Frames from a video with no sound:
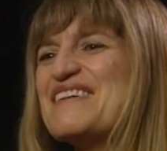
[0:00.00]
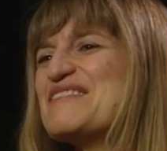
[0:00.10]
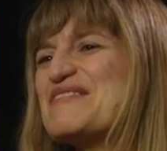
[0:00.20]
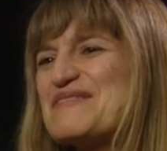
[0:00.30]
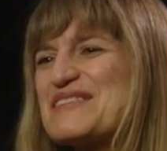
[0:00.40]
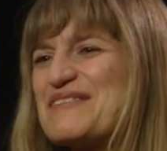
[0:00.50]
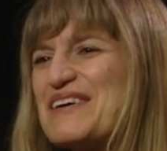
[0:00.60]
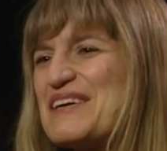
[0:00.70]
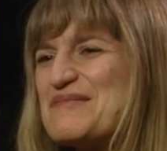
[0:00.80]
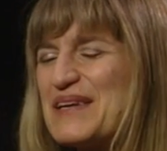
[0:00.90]
Oh, it was
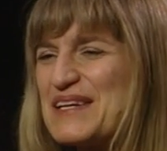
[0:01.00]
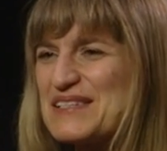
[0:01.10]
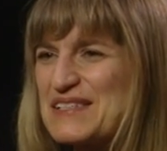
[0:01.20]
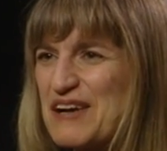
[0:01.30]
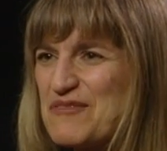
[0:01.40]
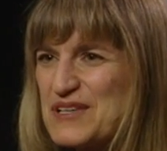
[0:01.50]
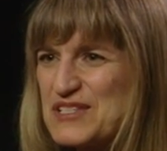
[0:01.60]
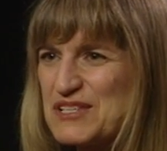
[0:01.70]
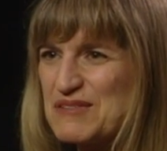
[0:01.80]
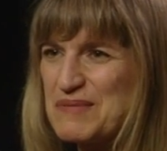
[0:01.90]
great, because I
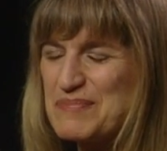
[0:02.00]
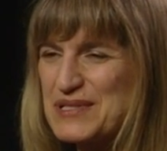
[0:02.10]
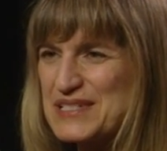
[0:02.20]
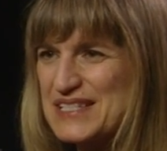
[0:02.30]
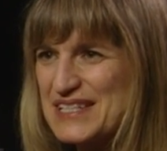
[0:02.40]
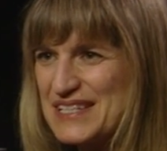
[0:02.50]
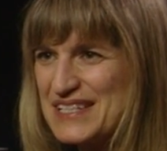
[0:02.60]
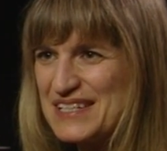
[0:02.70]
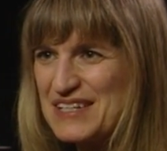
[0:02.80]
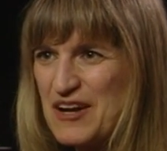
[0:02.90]
went to a book
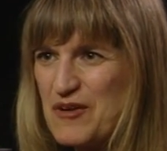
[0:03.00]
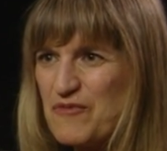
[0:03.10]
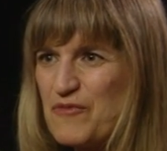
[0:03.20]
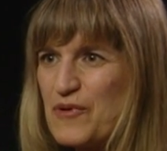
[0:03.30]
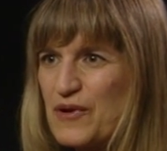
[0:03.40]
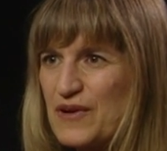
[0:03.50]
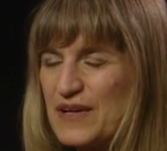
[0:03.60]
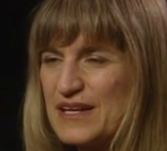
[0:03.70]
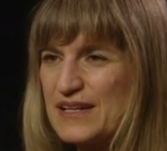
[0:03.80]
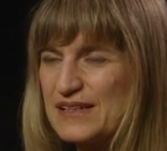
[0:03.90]
signing for
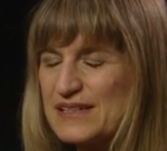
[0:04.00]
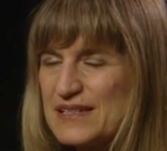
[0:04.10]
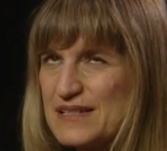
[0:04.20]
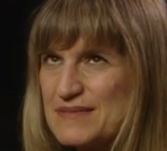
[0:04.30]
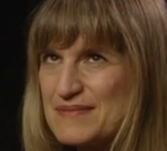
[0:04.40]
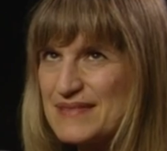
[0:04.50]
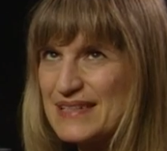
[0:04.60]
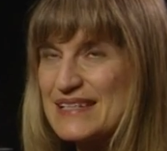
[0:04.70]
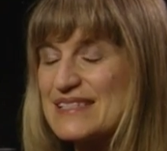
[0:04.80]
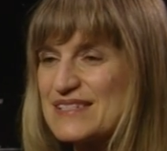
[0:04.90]
Eclipse.
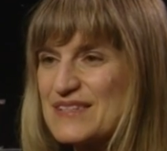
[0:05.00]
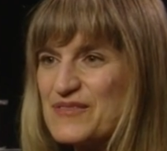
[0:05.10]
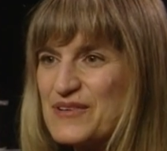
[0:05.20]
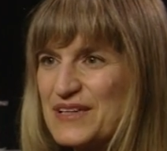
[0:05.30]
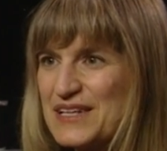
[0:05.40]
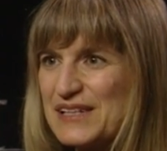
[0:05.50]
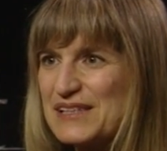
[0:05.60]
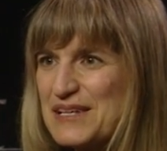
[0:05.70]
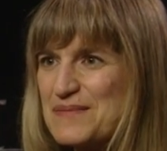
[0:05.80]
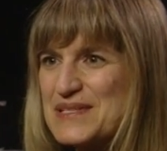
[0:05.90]
Yes, for
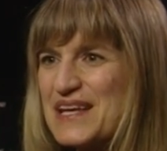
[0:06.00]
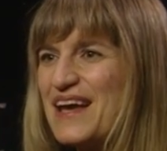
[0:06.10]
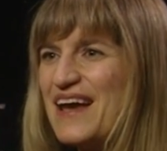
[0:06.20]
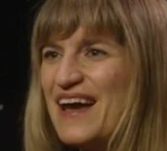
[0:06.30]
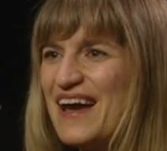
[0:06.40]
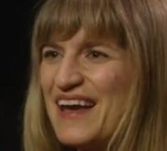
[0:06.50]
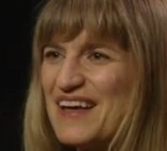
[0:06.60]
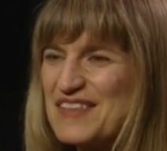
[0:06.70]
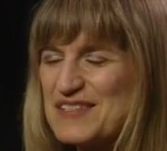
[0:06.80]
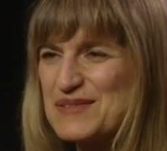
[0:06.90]
Eclipse.
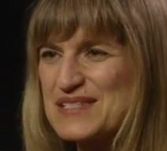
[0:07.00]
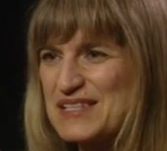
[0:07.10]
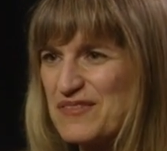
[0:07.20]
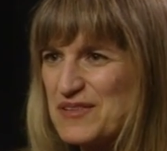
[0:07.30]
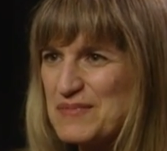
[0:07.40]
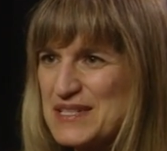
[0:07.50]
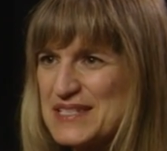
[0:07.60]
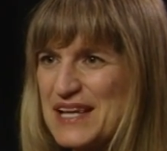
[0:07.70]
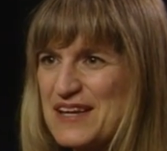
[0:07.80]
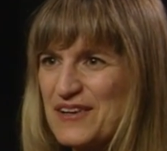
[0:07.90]
And this was a few
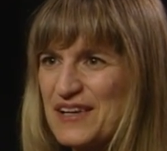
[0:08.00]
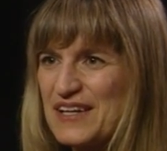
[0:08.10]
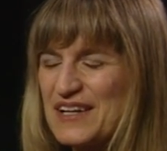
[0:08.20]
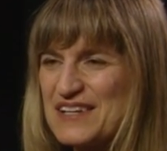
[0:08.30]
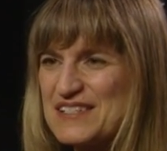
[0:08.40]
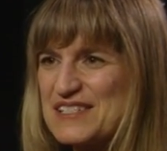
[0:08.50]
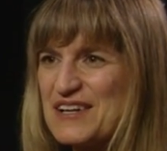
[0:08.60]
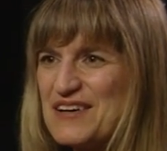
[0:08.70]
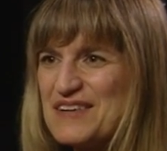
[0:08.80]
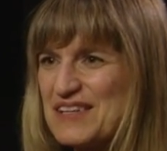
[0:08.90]
months later, and I
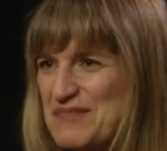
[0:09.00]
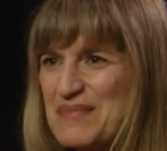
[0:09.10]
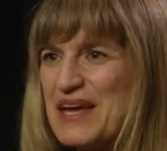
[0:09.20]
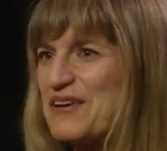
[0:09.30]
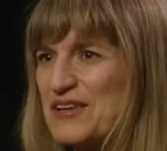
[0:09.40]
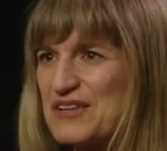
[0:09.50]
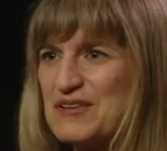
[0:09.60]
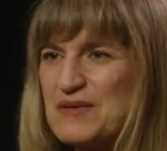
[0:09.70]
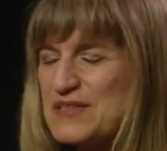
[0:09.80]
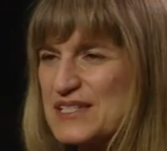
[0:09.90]
met her,
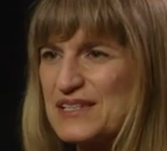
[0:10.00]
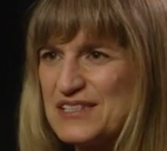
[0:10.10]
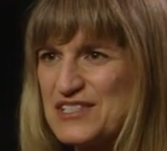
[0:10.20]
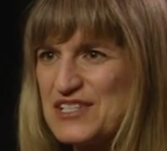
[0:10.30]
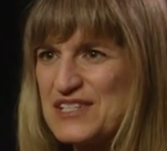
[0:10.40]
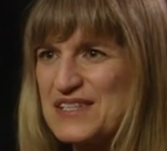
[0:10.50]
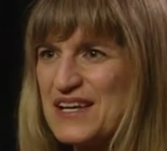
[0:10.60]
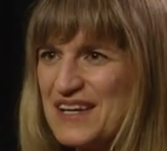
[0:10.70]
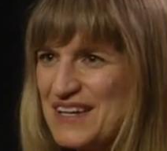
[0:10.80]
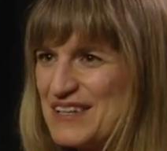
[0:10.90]
and instantly she's
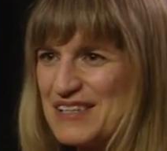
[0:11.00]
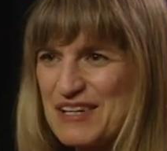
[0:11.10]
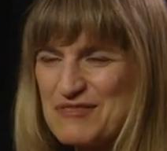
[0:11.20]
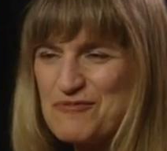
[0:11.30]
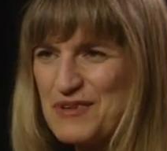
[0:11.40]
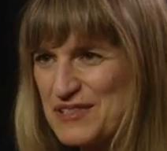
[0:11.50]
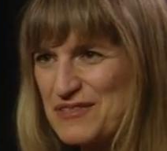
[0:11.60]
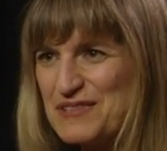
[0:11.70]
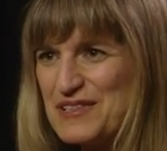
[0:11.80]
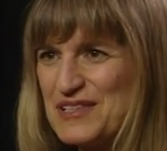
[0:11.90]
like
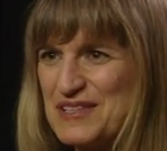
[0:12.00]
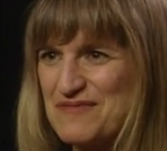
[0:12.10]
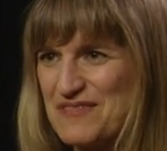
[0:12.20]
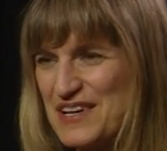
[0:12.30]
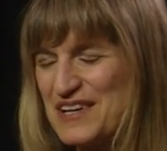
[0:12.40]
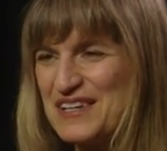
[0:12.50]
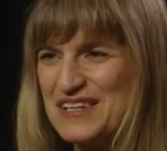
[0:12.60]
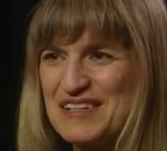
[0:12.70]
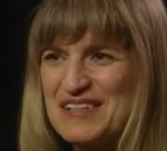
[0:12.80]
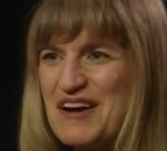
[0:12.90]
wonderful and fun
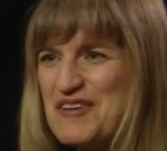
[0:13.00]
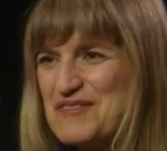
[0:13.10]
and